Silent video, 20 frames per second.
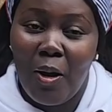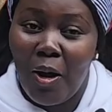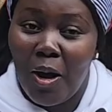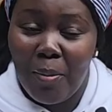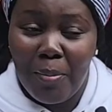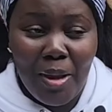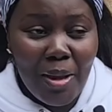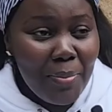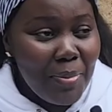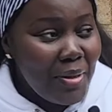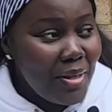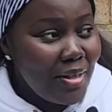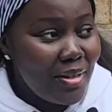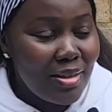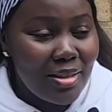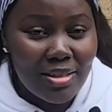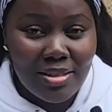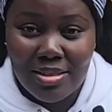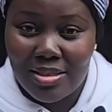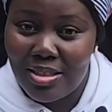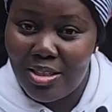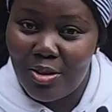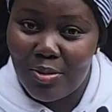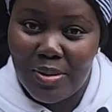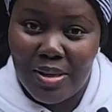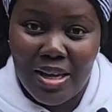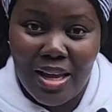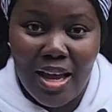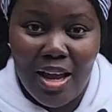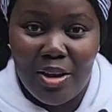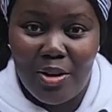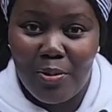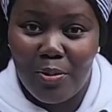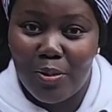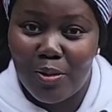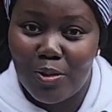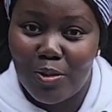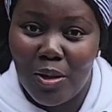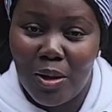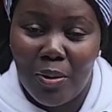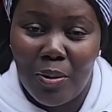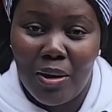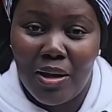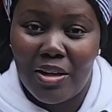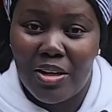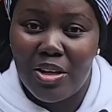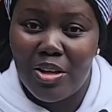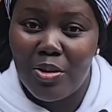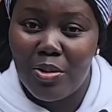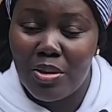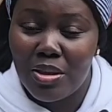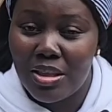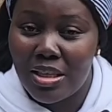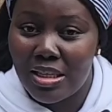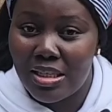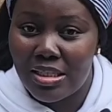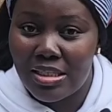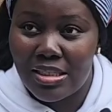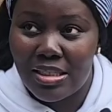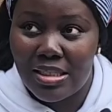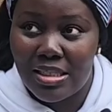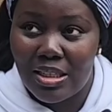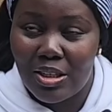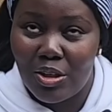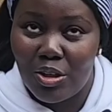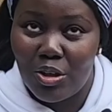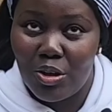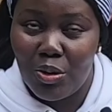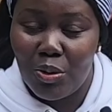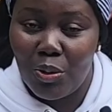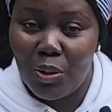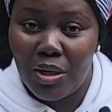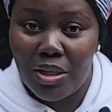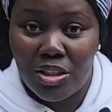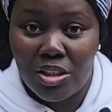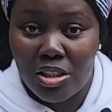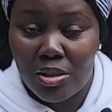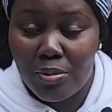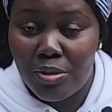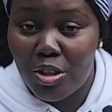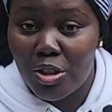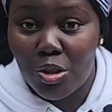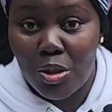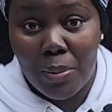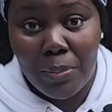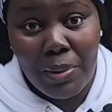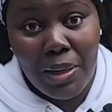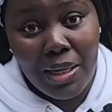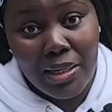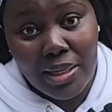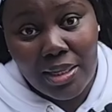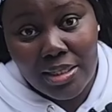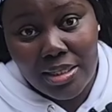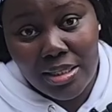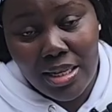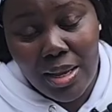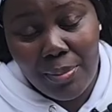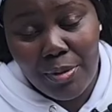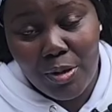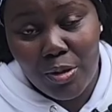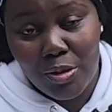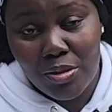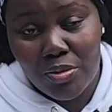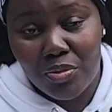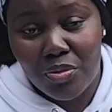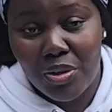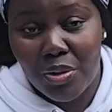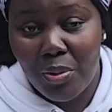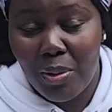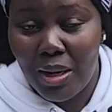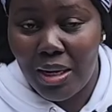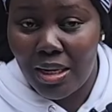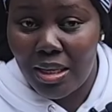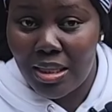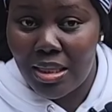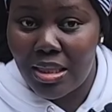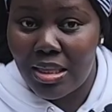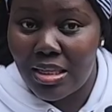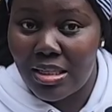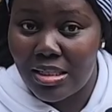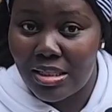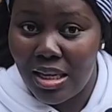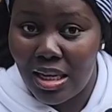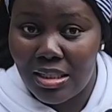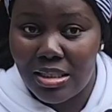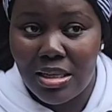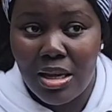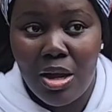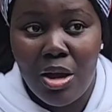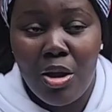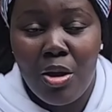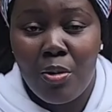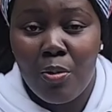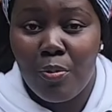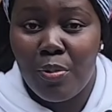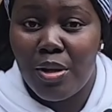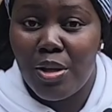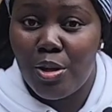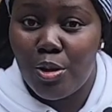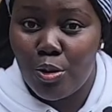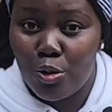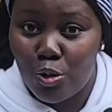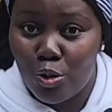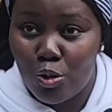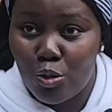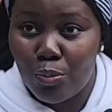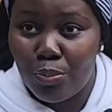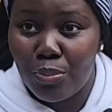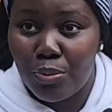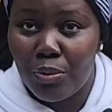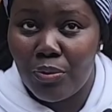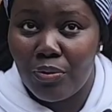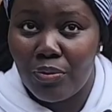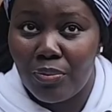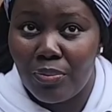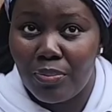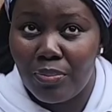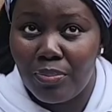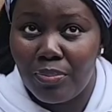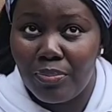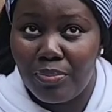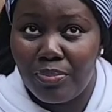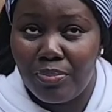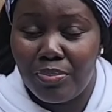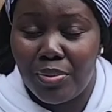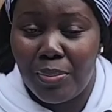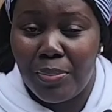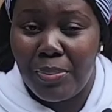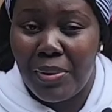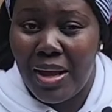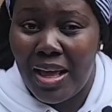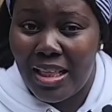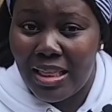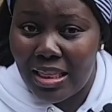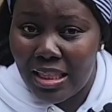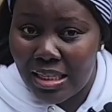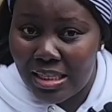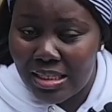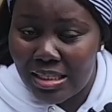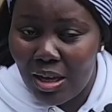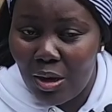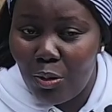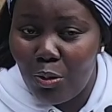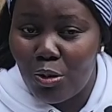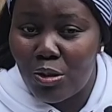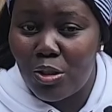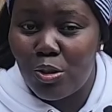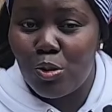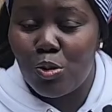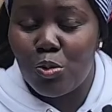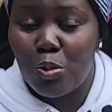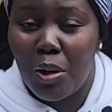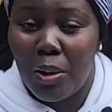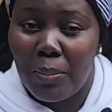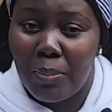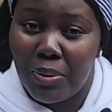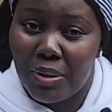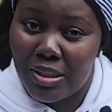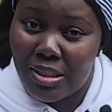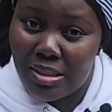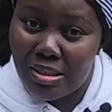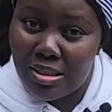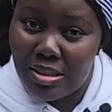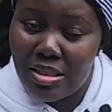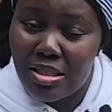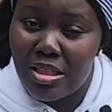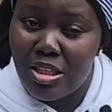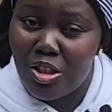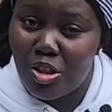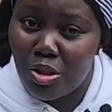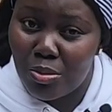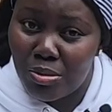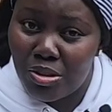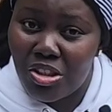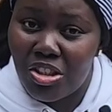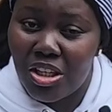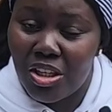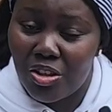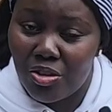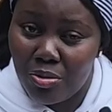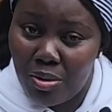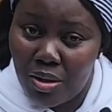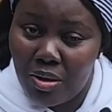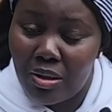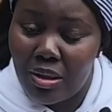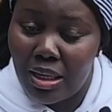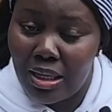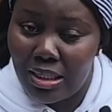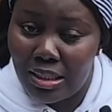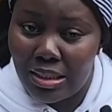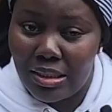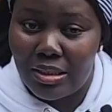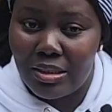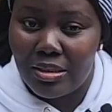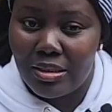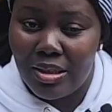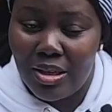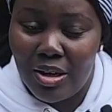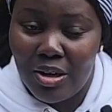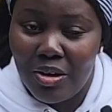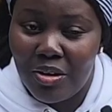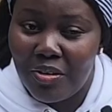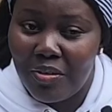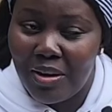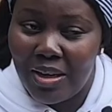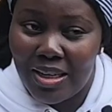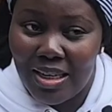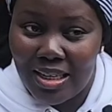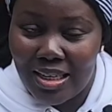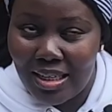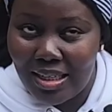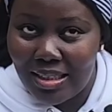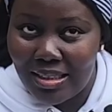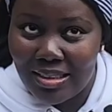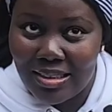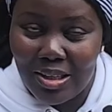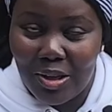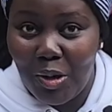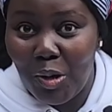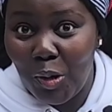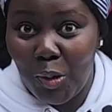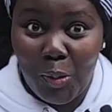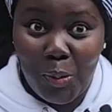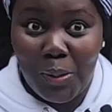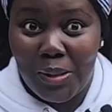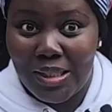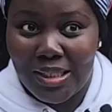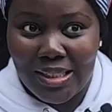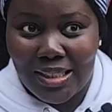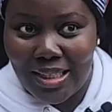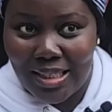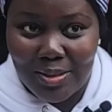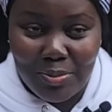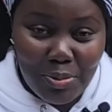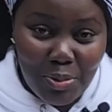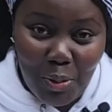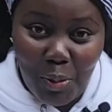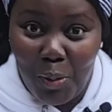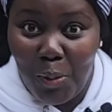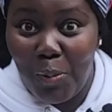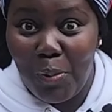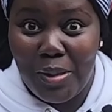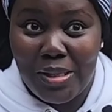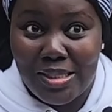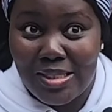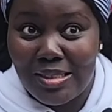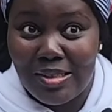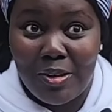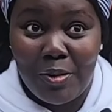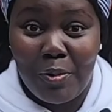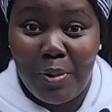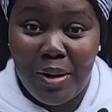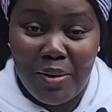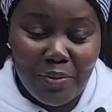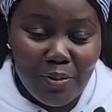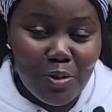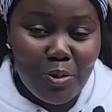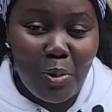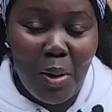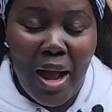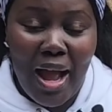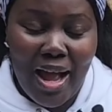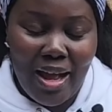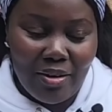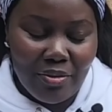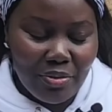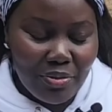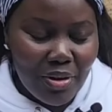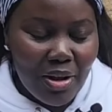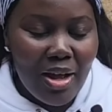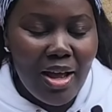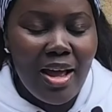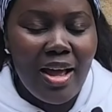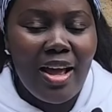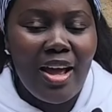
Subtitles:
Or maybe this new year you want to acquire new things in your kitchen, which is not a bad idea, because frequently things that we used to prepare things that goes into our bodies needs to be changed regularly, rather than the clothing that we always crave to have.